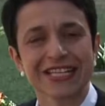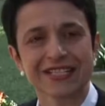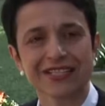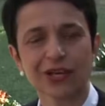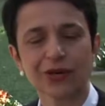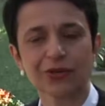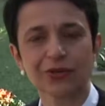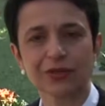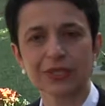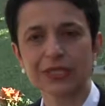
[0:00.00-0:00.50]

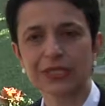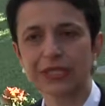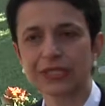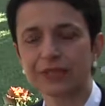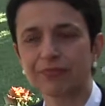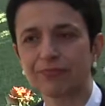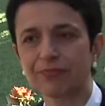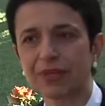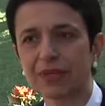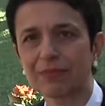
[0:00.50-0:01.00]
So,
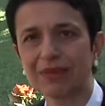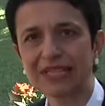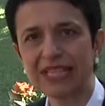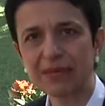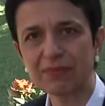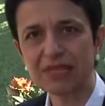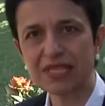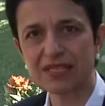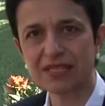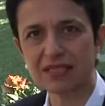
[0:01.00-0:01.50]
um, uh, my
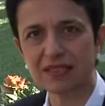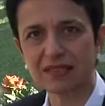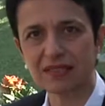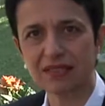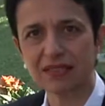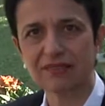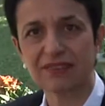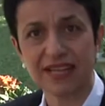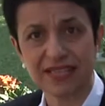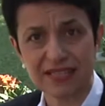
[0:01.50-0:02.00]
name is
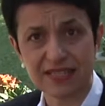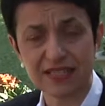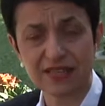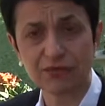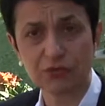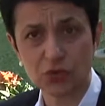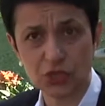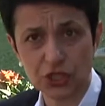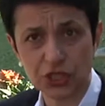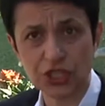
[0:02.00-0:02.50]
uh,
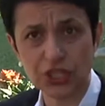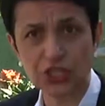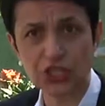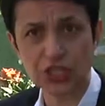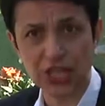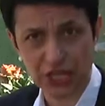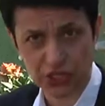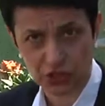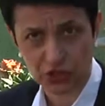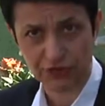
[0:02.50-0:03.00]
Vesna
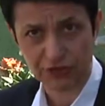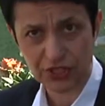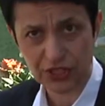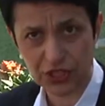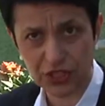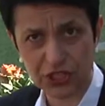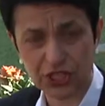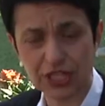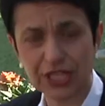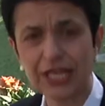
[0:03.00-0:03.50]

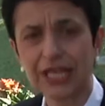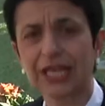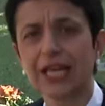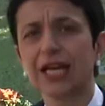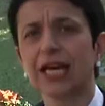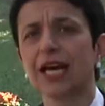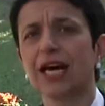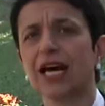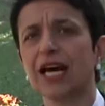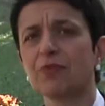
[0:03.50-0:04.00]
Vucinic-Nešković.
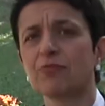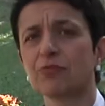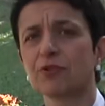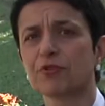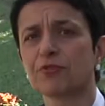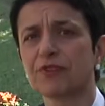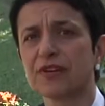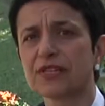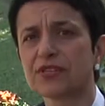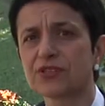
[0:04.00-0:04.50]
I'm
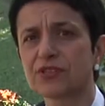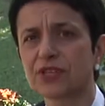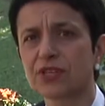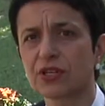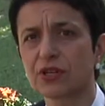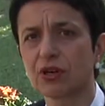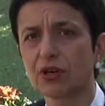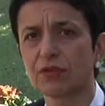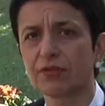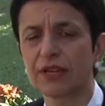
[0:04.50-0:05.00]
professor
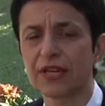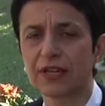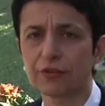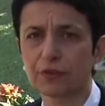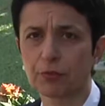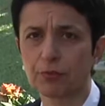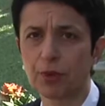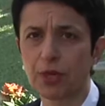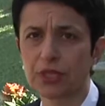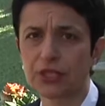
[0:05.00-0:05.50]
of
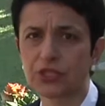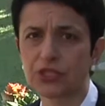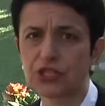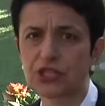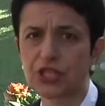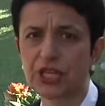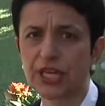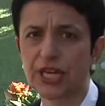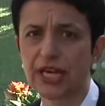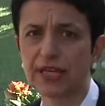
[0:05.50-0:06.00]

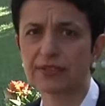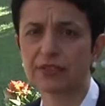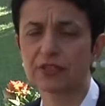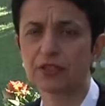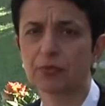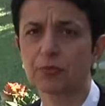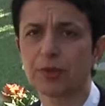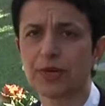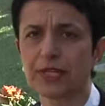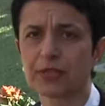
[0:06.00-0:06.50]
anthropology at the
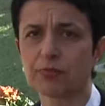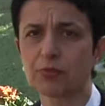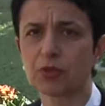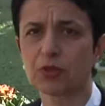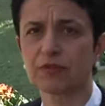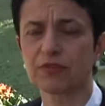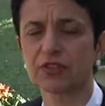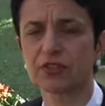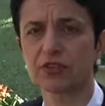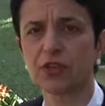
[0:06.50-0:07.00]

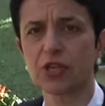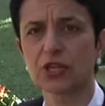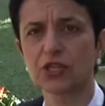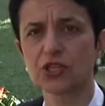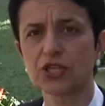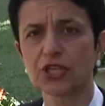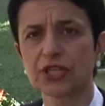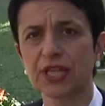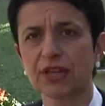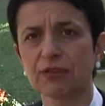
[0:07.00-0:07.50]
Department of
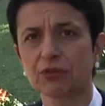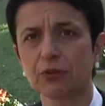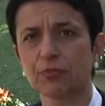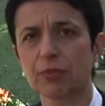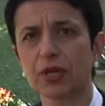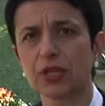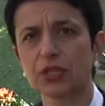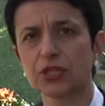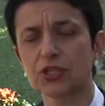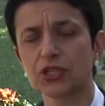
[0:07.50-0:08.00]
Ethnology and
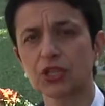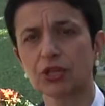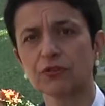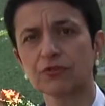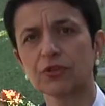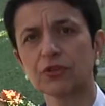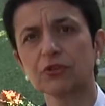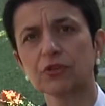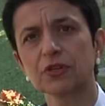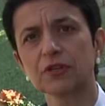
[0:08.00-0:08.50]
Anthropology of
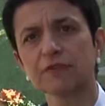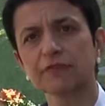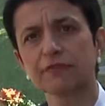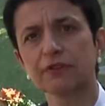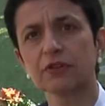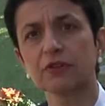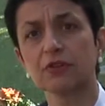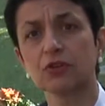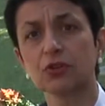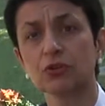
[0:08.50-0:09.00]
the Uni
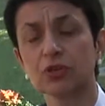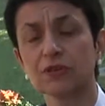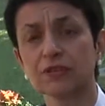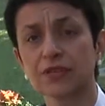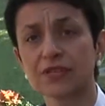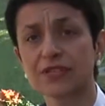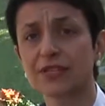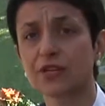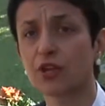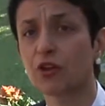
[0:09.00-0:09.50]

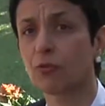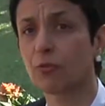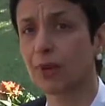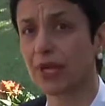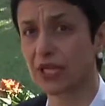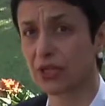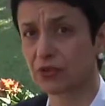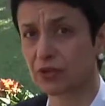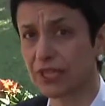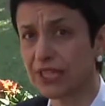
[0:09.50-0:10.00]
University of
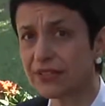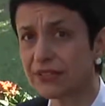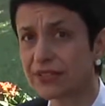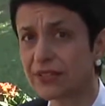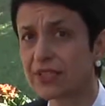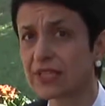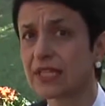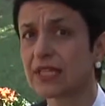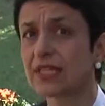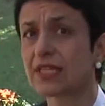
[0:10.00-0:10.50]
Belgrade,
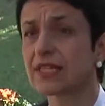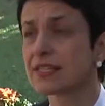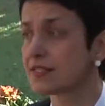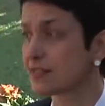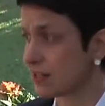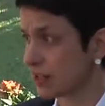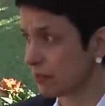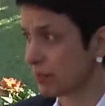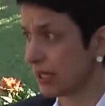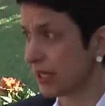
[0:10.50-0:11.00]

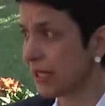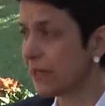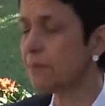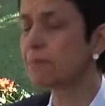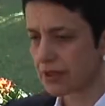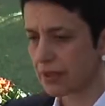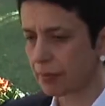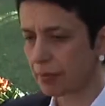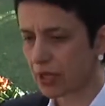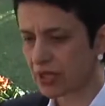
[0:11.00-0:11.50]
Serbia.
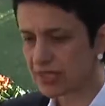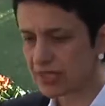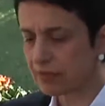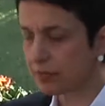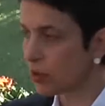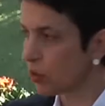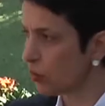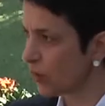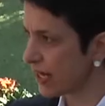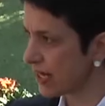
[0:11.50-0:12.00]
The
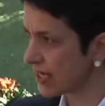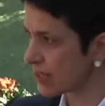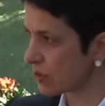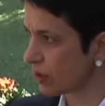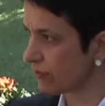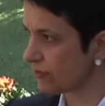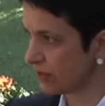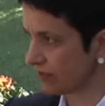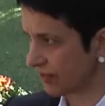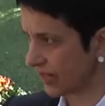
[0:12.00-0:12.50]
possible ways
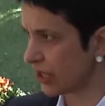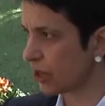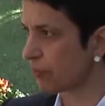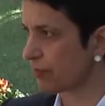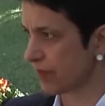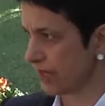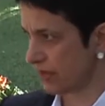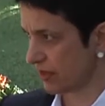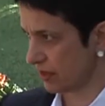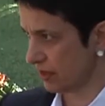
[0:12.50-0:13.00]
of
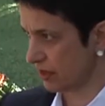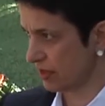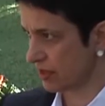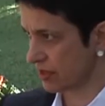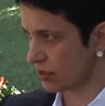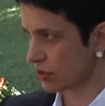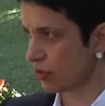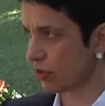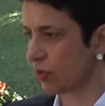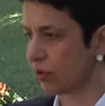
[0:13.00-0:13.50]
developing
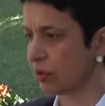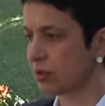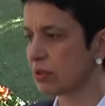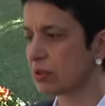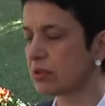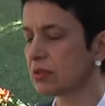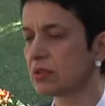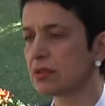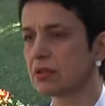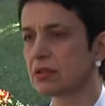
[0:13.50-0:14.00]
this whole
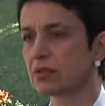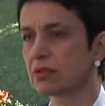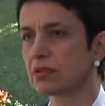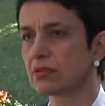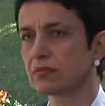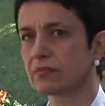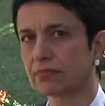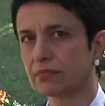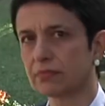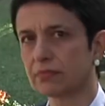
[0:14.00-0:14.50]

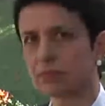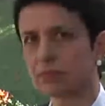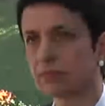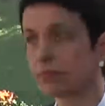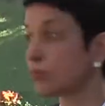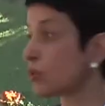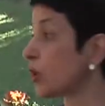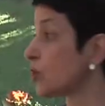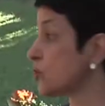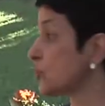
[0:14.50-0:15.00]
um,
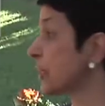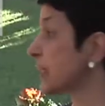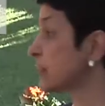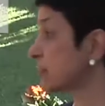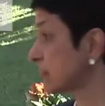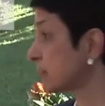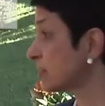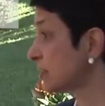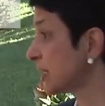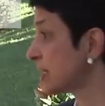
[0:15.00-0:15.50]

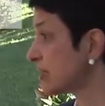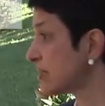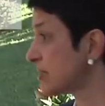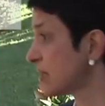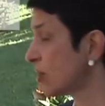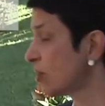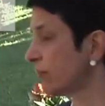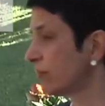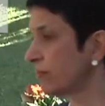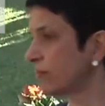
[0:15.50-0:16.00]
project, let's
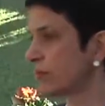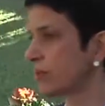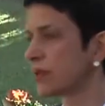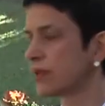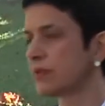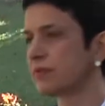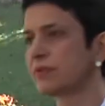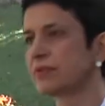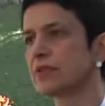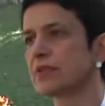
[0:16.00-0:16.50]
say, of,
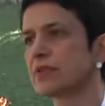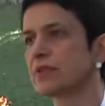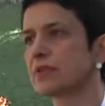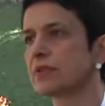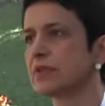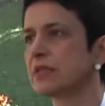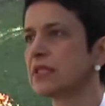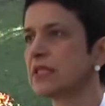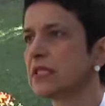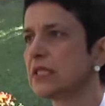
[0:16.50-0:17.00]
of uh,
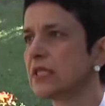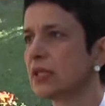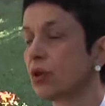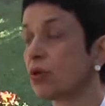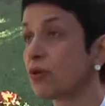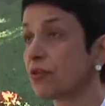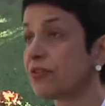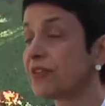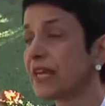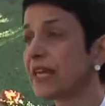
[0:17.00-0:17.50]

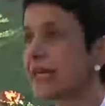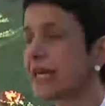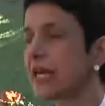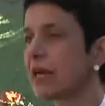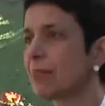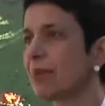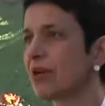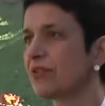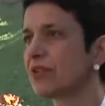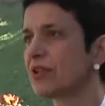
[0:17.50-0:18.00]
or thinking
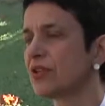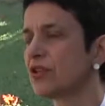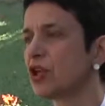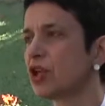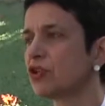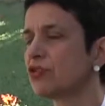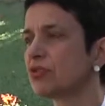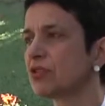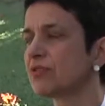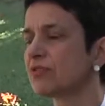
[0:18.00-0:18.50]
about the
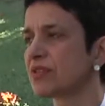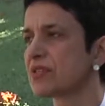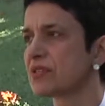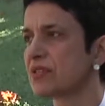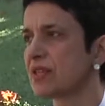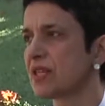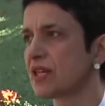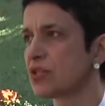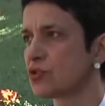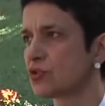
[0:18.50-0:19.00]

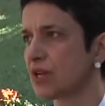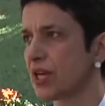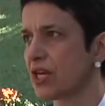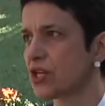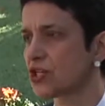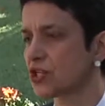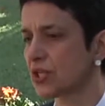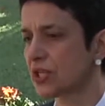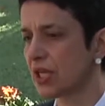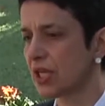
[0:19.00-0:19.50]
non-university
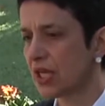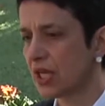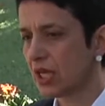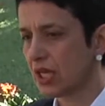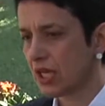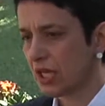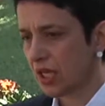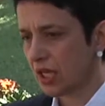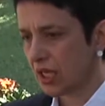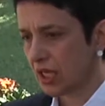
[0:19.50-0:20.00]
education.
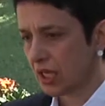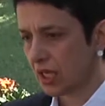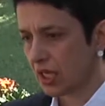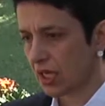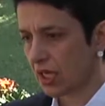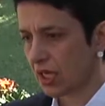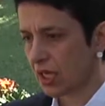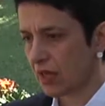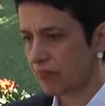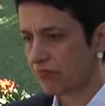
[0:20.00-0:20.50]

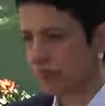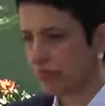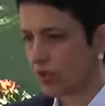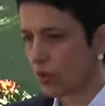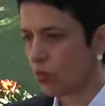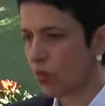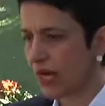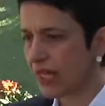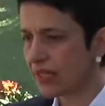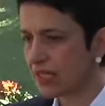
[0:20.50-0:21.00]
Um,
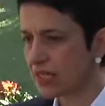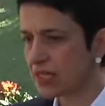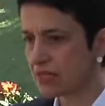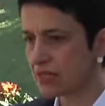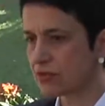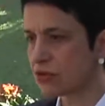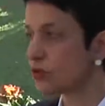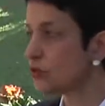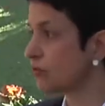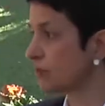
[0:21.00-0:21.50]
one
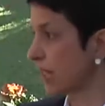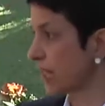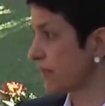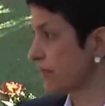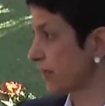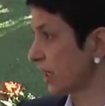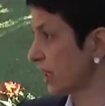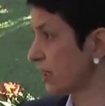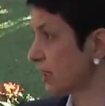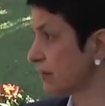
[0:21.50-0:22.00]
is to do
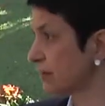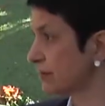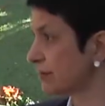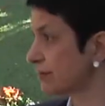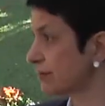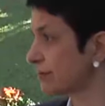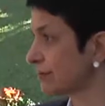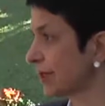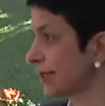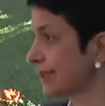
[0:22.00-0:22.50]
nothing,
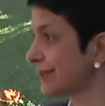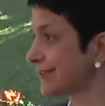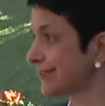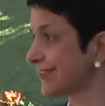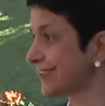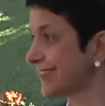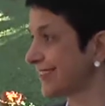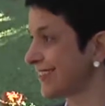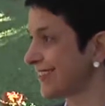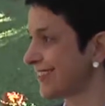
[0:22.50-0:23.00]
right?
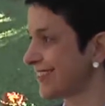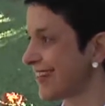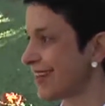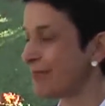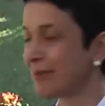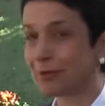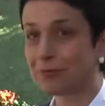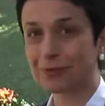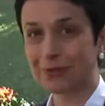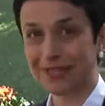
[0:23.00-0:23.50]
I
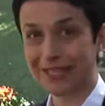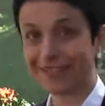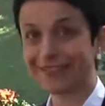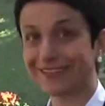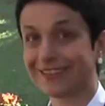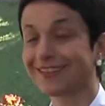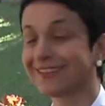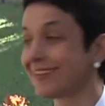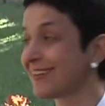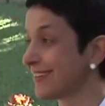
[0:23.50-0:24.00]
mean, within
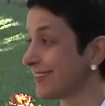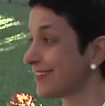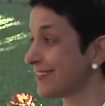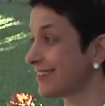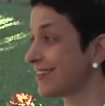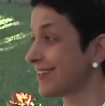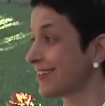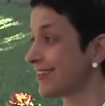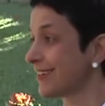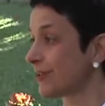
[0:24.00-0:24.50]
the,
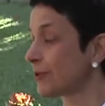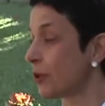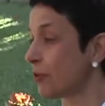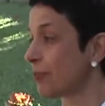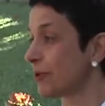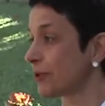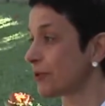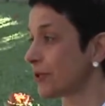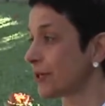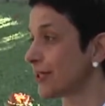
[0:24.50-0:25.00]
the
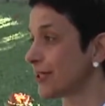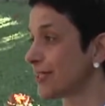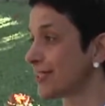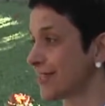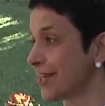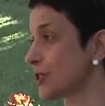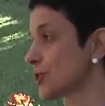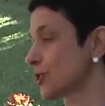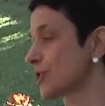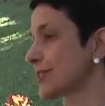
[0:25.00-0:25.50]
global
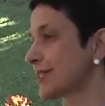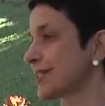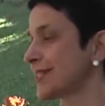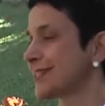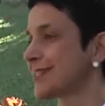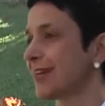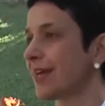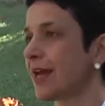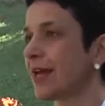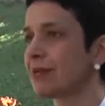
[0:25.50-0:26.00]
organizations,
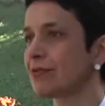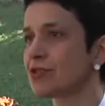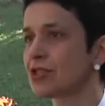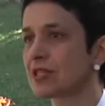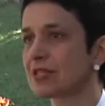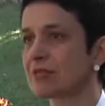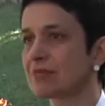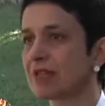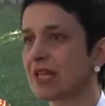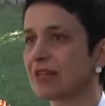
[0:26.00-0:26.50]
let's say, and
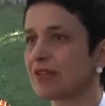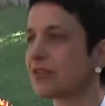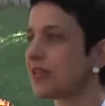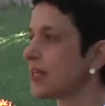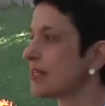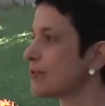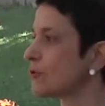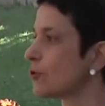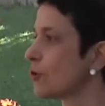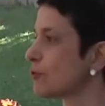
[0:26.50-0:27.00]
just let
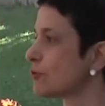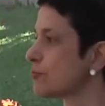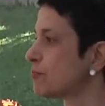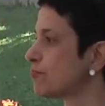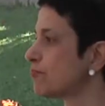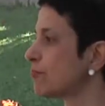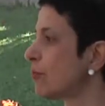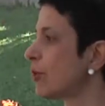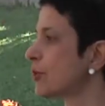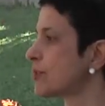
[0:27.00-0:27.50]
things go
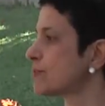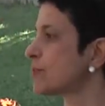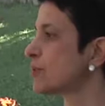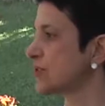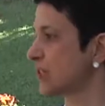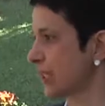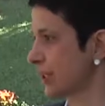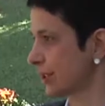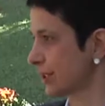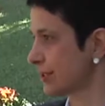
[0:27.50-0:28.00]
on
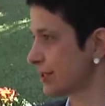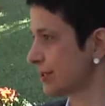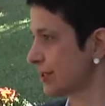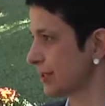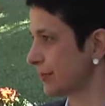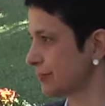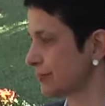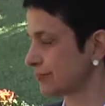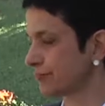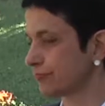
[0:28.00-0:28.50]
spontaneously